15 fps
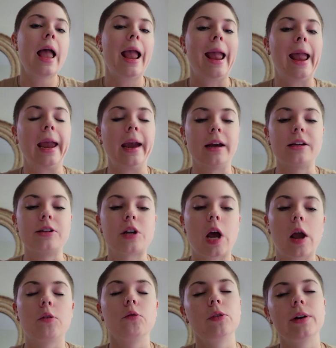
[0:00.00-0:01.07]
And
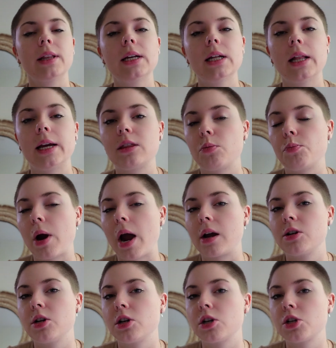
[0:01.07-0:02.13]
I really like the
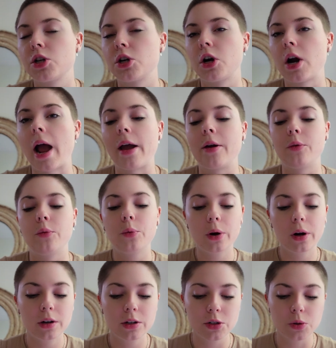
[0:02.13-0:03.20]
practitioner I
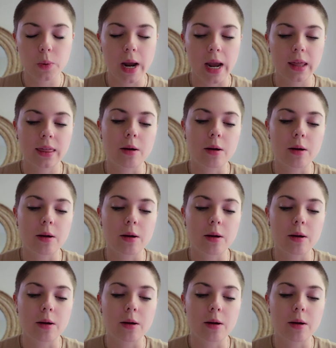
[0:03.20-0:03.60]
worked with.